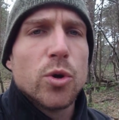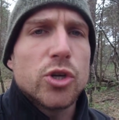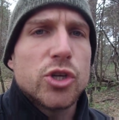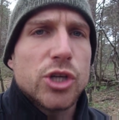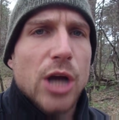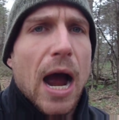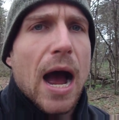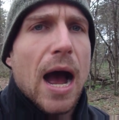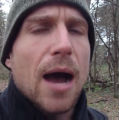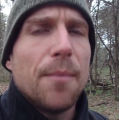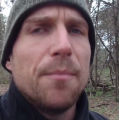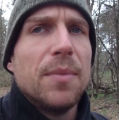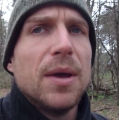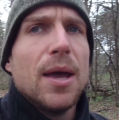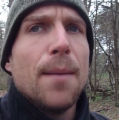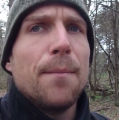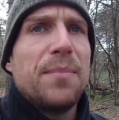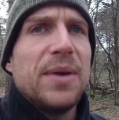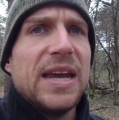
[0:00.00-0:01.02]
your job
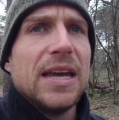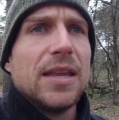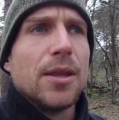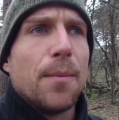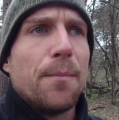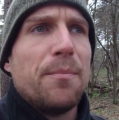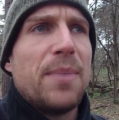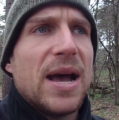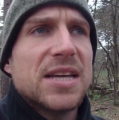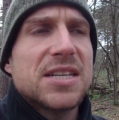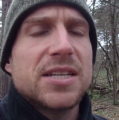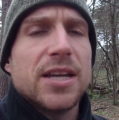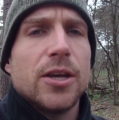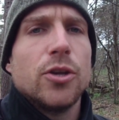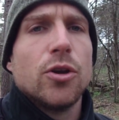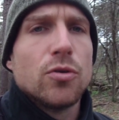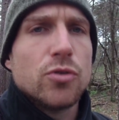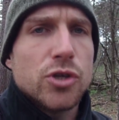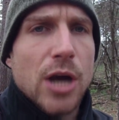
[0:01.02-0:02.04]
being the best
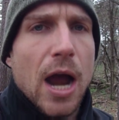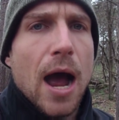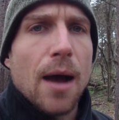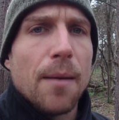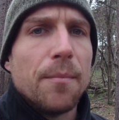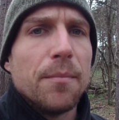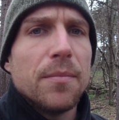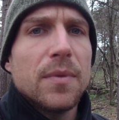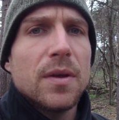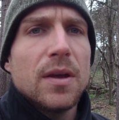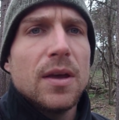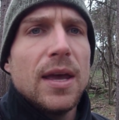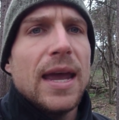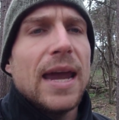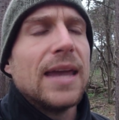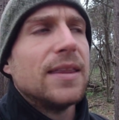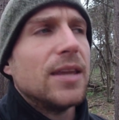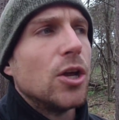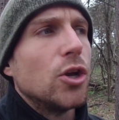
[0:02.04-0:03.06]
at your job,
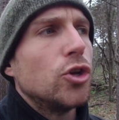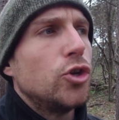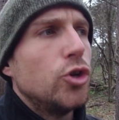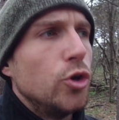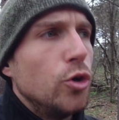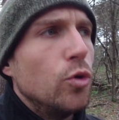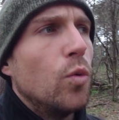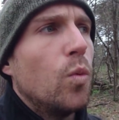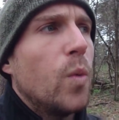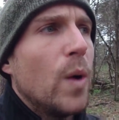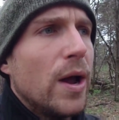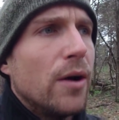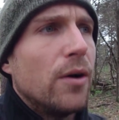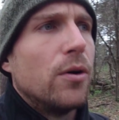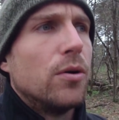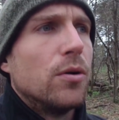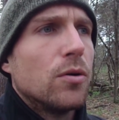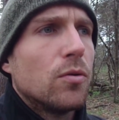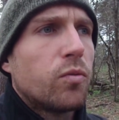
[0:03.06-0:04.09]
and then you
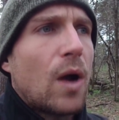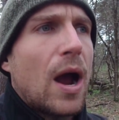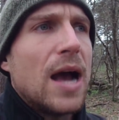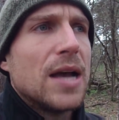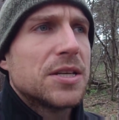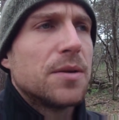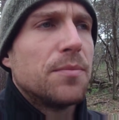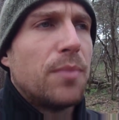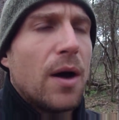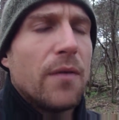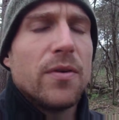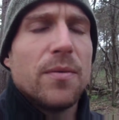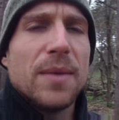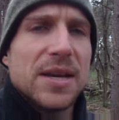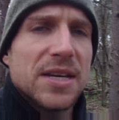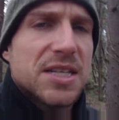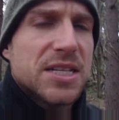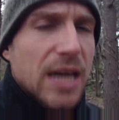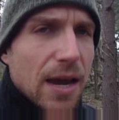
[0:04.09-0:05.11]
will rise above
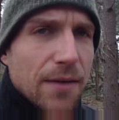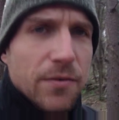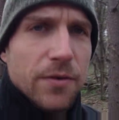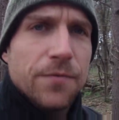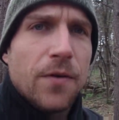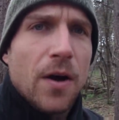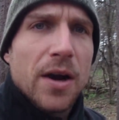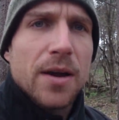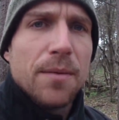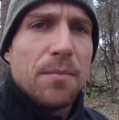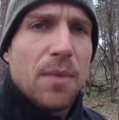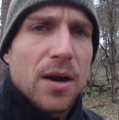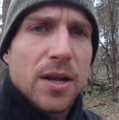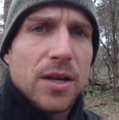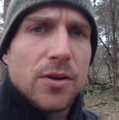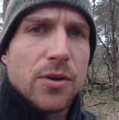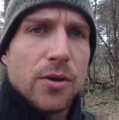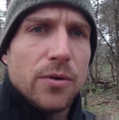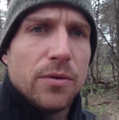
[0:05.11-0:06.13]
it, man. Save your fucking
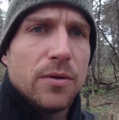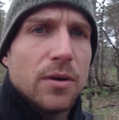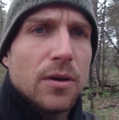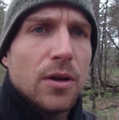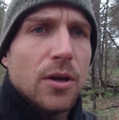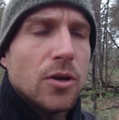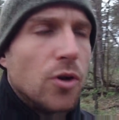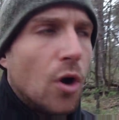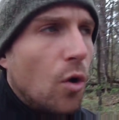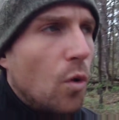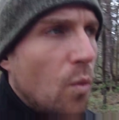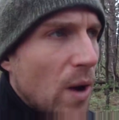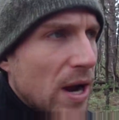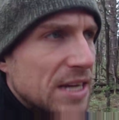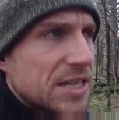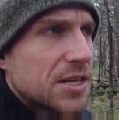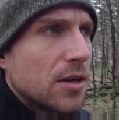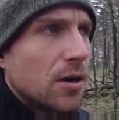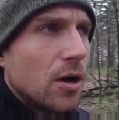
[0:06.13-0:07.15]
money, dude. Don't
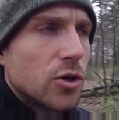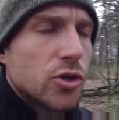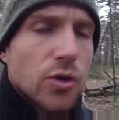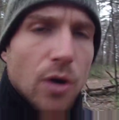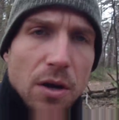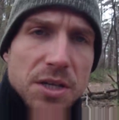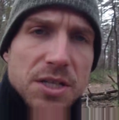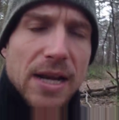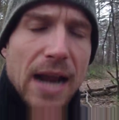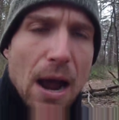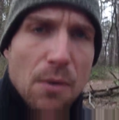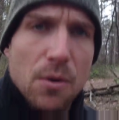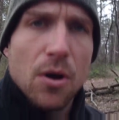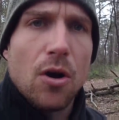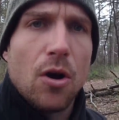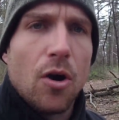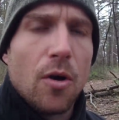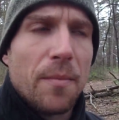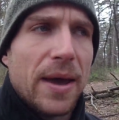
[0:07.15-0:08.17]
waste it on drugs and
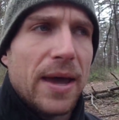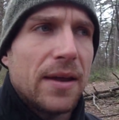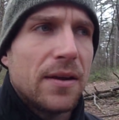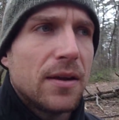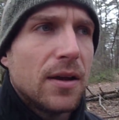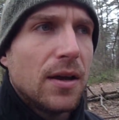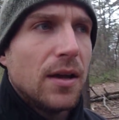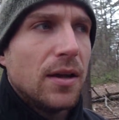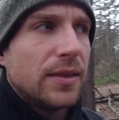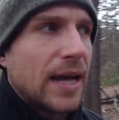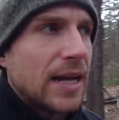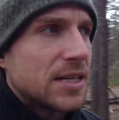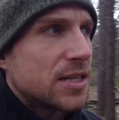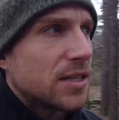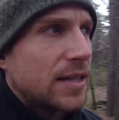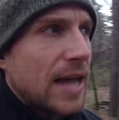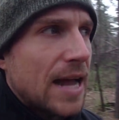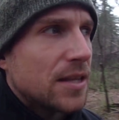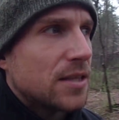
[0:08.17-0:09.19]
alcohol, man.
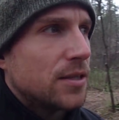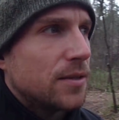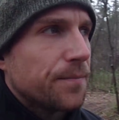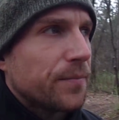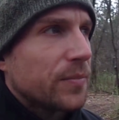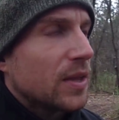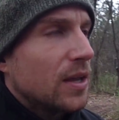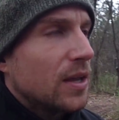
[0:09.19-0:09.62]
That's just